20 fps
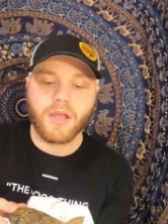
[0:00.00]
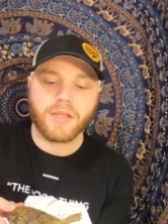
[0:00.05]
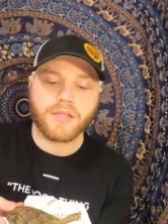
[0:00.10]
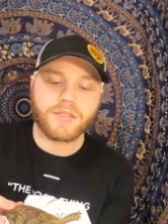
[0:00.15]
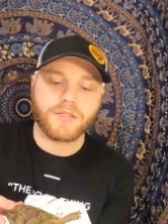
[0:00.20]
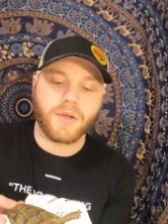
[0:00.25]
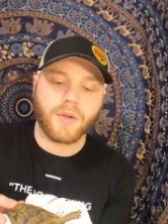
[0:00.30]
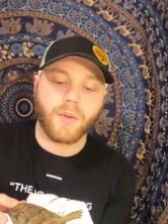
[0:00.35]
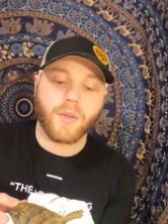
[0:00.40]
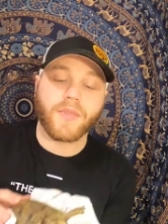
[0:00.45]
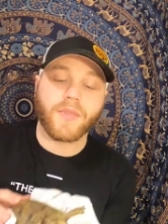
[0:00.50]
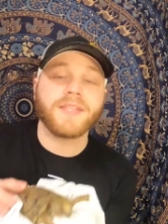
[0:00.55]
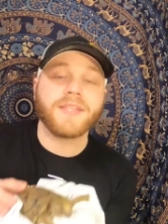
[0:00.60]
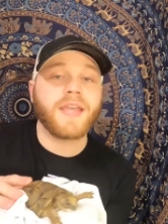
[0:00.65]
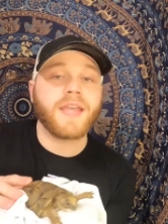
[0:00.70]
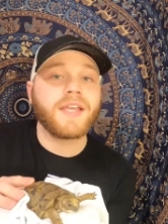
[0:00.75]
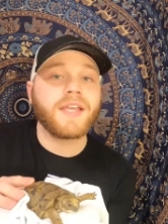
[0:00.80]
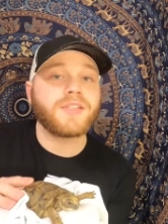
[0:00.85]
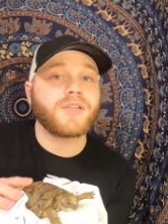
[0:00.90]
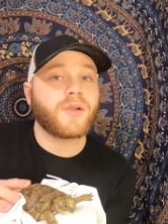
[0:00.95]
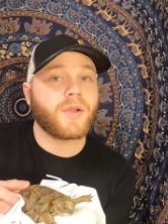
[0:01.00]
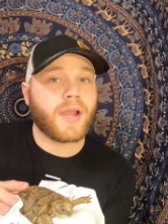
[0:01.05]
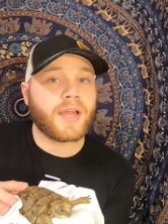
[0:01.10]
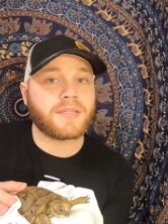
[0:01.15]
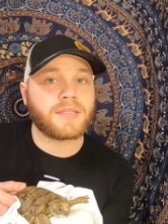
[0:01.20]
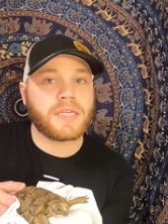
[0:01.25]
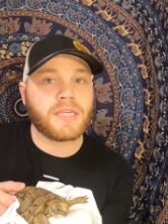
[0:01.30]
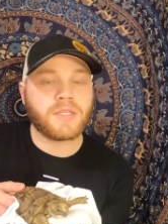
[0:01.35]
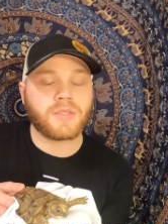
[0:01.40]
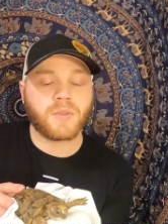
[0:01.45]
So this guy's a
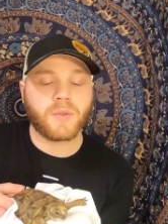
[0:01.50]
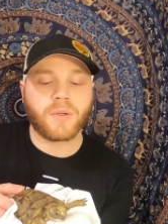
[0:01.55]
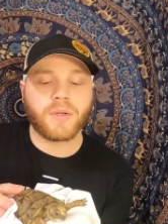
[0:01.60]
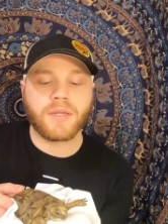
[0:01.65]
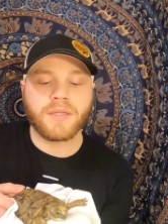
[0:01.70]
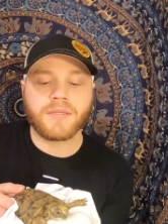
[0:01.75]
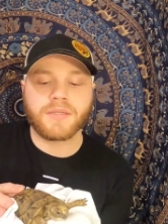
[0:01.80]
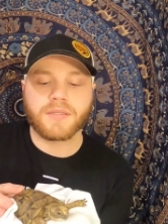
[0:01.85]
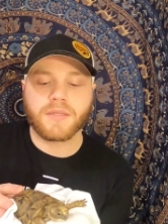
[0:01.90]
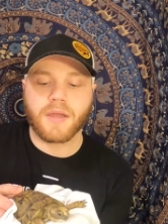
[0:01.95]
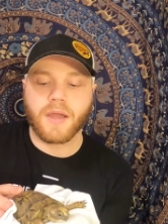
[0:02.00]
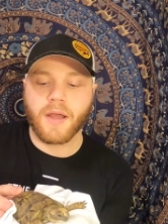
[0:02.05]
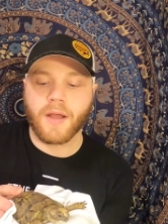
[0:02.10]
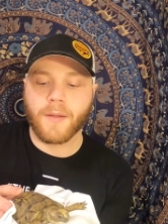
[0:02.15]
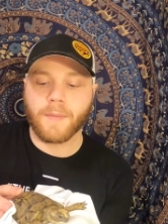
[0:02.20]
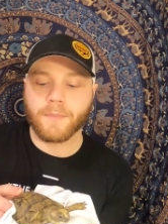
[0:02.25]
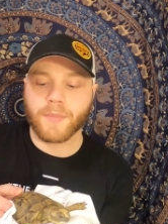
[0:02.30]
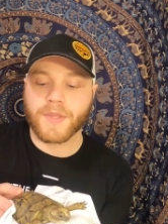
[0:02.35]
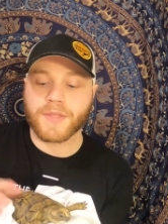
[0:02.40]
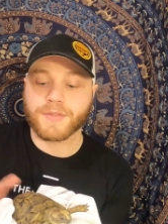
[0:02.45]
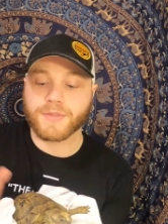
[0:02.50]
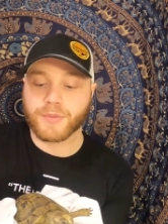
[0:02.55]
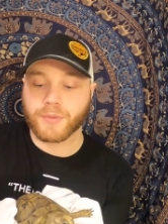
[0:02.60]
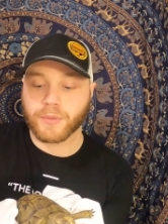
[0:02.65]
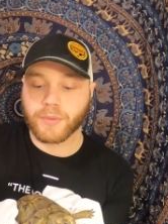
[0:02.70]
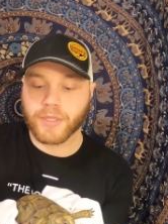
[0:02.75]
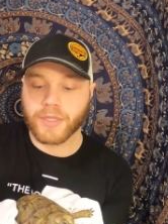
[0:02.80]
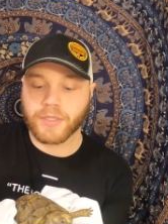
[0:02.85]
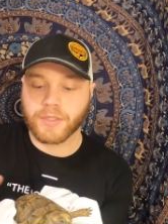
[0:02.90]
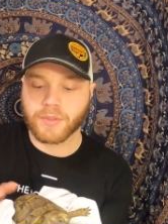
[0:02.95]
grassland tortoise. He's a
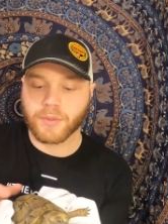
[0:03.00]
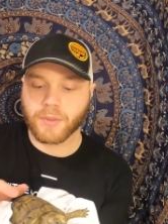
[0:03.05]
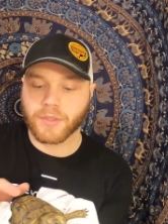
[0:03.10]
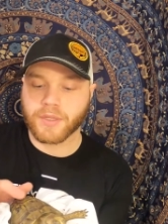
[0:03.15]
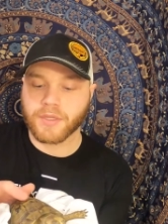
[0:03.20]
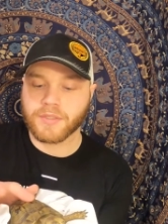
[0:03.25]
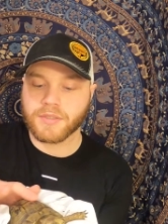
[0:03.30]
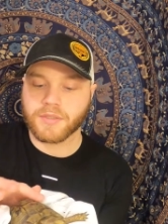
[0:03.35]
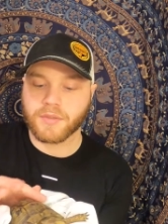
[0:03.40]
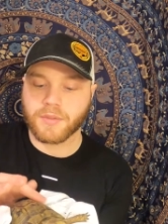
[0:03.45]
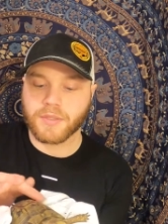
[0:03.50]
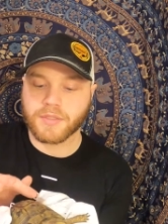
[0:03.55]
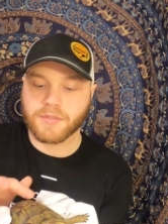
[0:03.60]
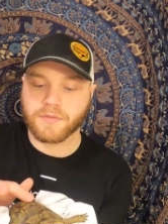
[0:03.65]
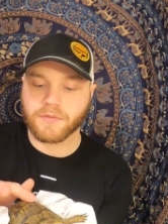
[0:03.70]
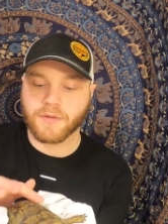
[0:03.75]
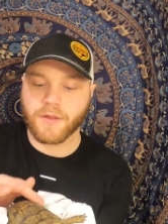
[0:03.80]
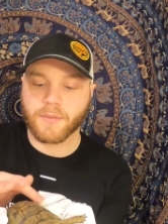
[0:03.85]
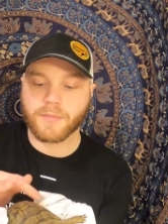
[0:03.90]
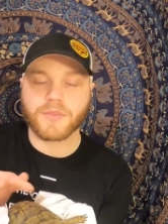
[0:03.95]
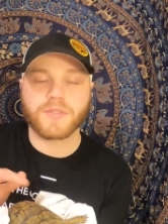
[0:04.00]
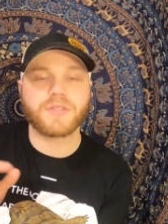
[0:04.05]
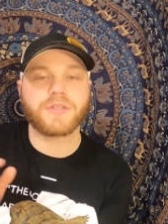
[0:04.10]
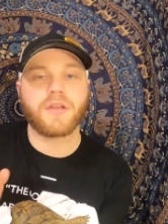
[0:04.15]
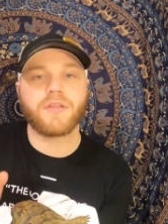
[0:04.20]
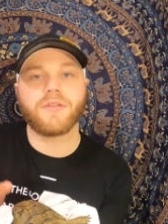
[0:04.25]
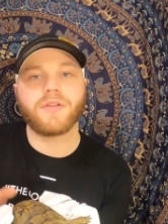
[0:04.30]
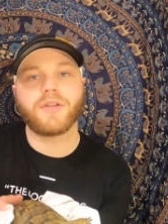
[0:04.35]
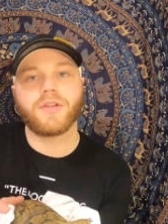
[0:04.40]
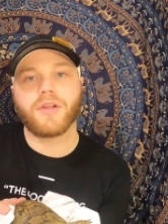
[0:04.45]
Greek tortoise, so he's from
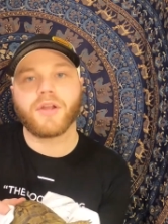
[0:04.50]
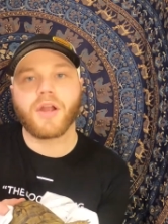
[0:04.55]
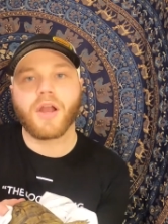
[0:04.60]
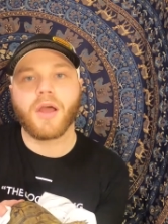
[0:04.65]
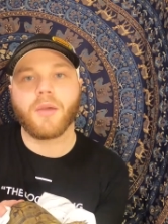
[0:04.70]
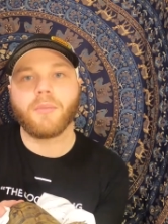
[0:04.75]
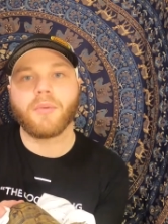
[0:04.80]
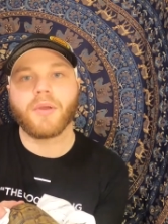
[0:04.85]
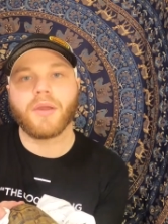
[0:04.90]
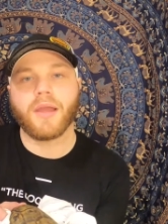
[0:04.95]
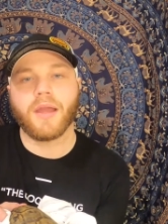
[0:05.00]
Southern Europe,